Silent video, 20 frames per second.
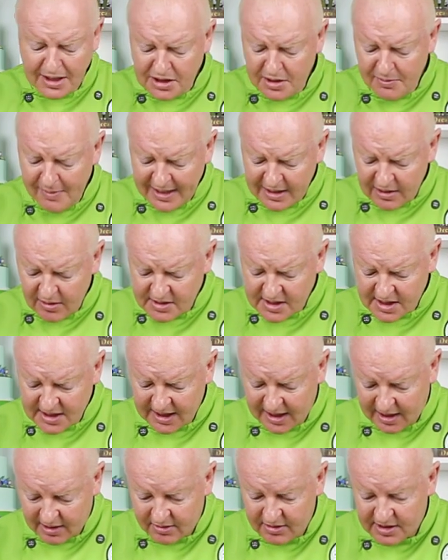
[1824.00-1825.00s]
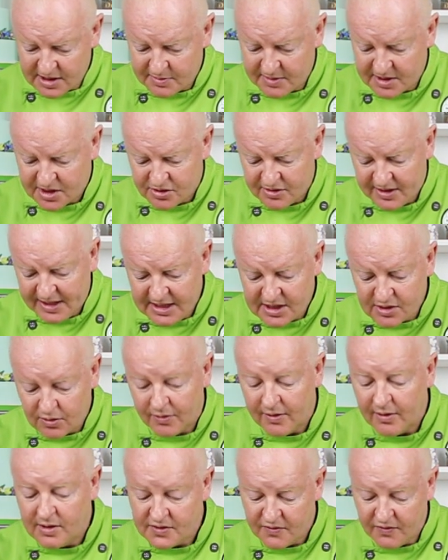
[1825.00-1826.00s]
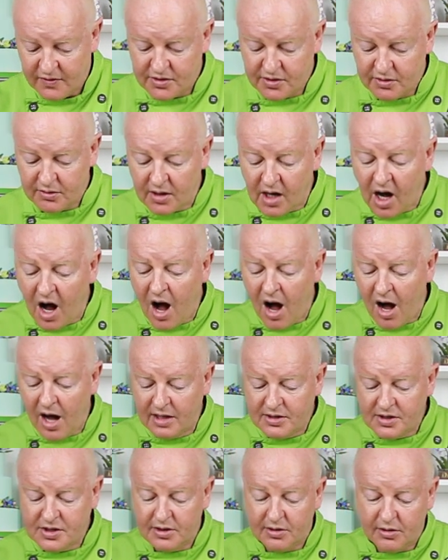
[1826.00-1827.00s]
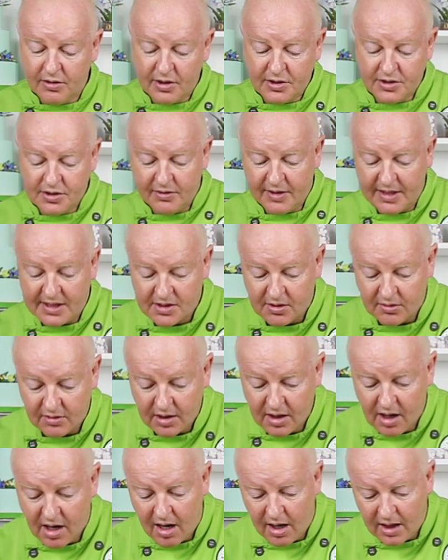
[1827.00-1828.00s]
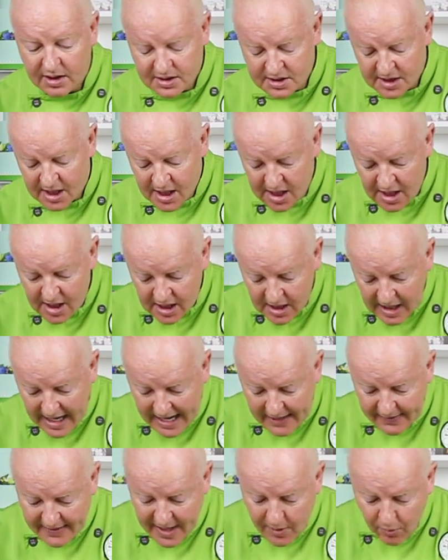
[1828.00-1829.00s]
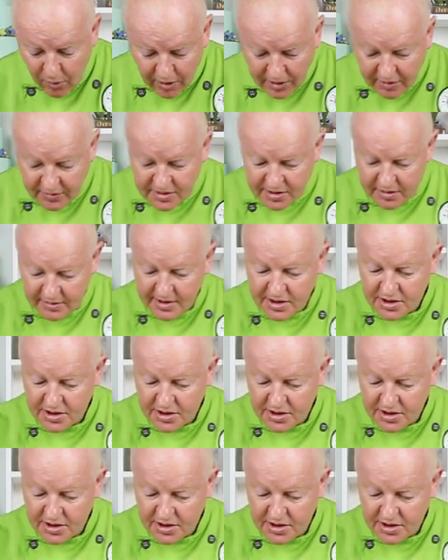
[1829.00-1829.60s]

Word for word: actually make those as little Christmas trees, or those of you who do cards, you know, you could do this on cards. And then what you do